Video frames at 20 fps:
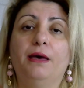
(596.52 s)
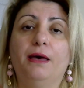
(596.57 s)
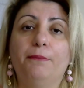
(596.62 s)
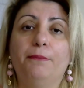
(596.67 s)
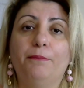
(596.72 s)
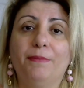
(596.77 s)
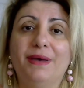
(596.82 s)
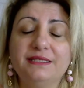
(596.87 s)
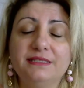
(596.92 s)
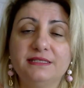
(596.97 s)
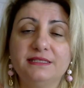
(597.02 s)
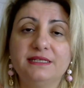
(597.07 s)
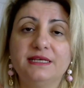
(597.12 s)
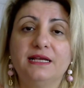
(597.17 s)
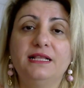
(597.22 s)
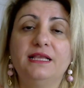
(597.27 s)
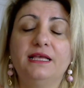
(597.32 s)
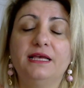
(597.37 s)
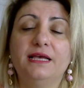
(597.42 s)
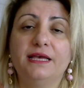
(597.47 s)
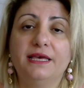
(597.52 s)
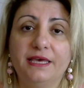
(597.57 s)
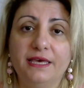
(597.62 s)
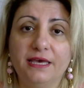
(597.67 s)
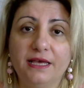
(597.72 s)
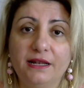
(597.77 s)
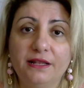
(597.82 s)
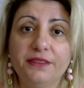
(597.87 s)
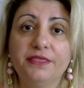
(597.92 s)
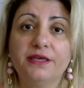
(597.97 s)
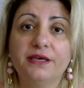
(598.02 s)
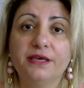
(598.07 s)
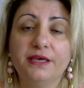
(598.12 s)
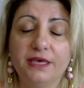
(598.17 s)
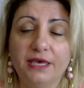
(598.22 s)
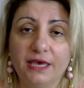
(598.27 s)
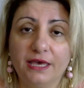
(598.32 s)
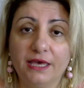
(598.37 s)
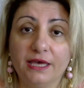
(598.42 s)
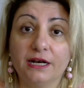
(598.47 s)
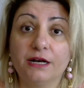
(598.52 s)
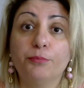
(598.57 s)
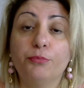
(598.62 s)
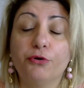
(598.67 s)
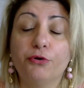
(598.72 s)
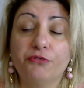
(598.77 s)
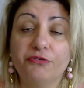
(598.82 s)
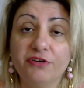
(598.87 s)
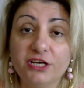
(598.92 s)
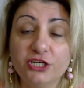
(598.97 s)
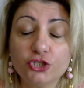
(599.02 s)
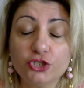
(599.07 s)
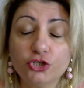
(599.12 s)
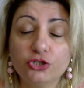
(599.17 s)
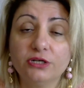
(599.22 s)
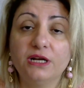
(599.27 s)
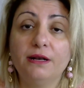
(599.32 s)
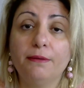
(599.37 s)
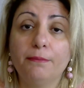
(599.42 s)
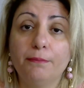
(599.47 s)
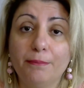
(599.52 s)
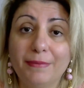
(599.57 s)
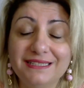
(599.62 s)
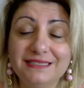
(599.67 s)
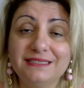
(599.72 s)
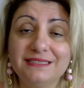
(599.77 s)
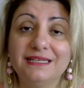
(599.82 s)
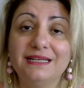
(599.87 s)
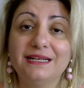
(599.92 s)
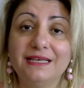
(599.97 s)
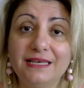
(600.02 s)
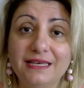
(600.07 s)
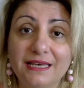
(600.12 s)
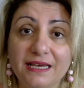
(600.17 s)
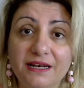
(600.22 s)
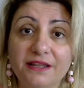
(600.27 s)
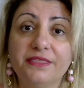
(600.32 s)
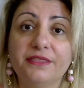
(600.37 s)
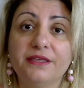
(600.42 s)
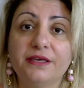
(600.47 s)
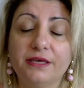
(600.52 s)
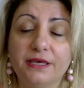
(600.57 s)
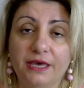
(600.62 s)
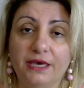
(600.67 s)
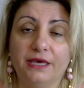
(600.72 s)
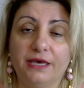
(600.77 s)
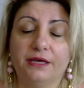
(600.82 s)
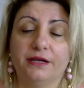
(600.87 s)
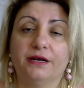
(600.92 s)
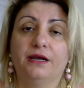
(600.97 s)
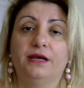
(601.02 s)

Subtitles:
mental health care, professional mental health care.